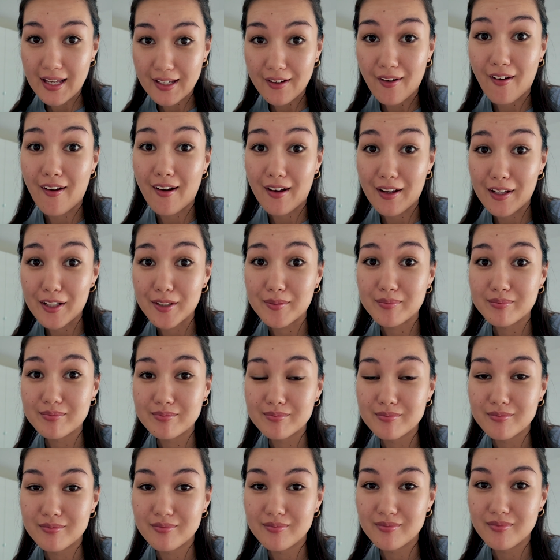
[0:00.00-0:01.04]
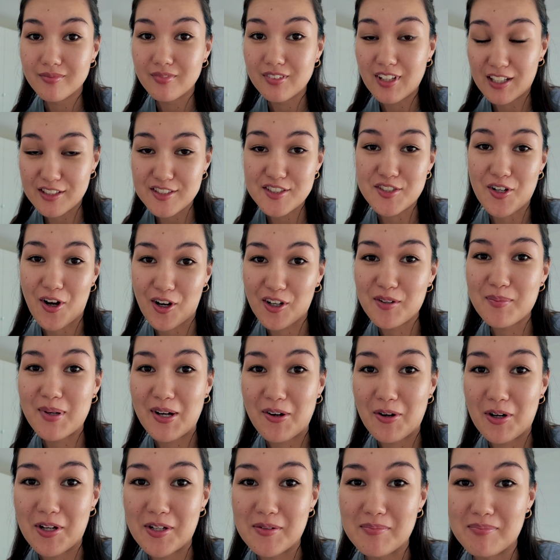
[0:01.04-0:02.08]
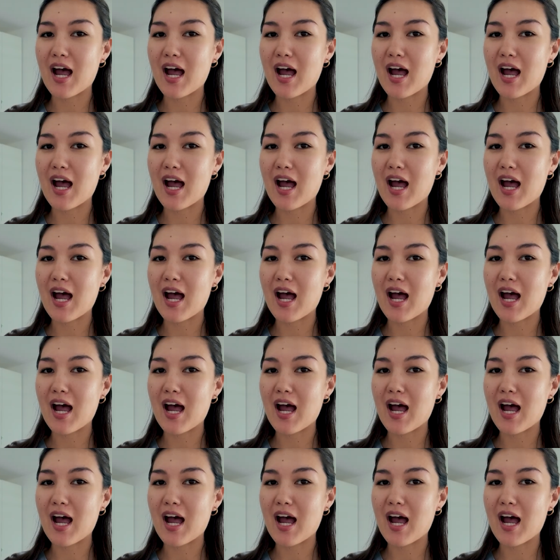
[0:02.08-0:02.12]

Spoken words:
AI. Let's talk about it.